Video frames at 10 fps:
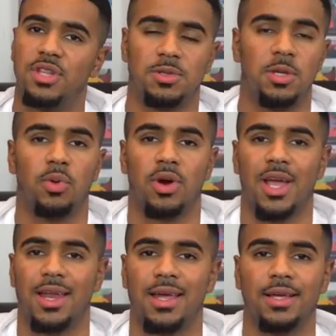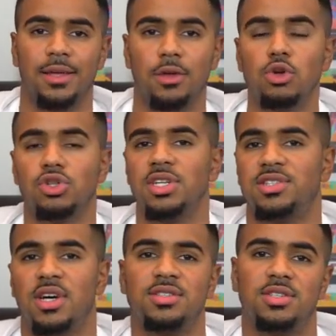These people are getting usually
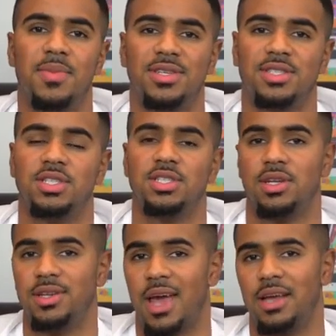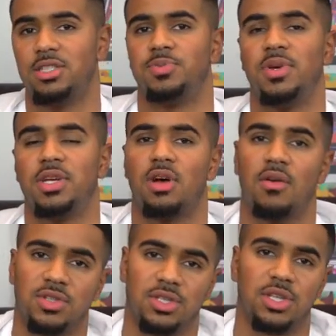tons of messages a day, just because
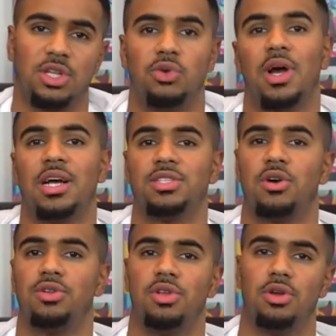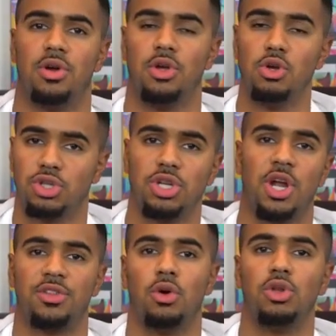obviously you guys aren't usually
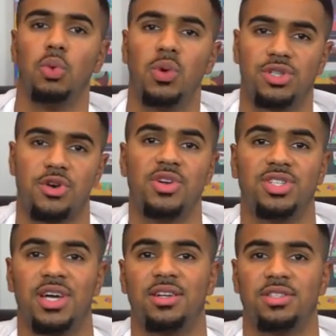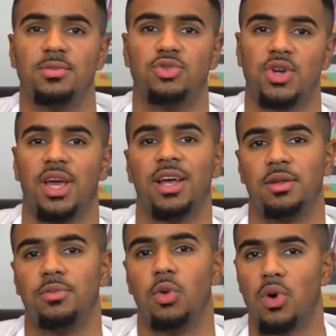not the only ones that are reaching out to them, trying to
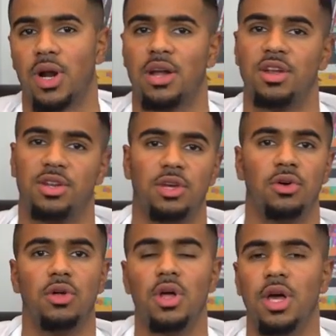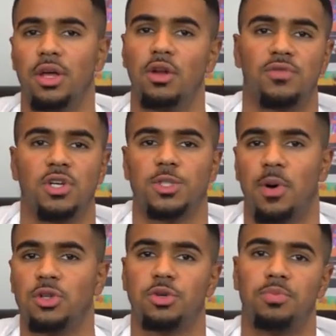get them to work out a deal, for a
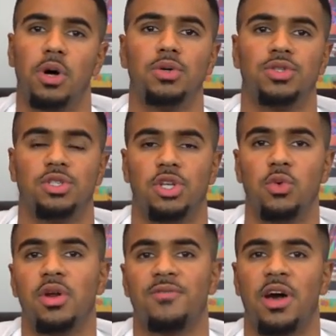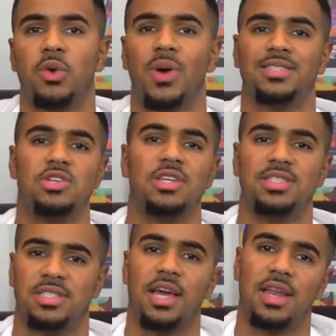sponsored post. So you want to find ways that you
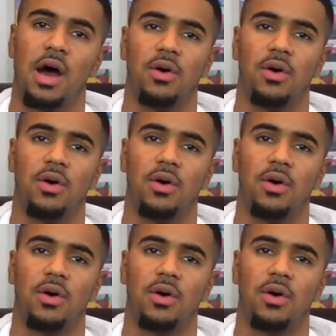can stand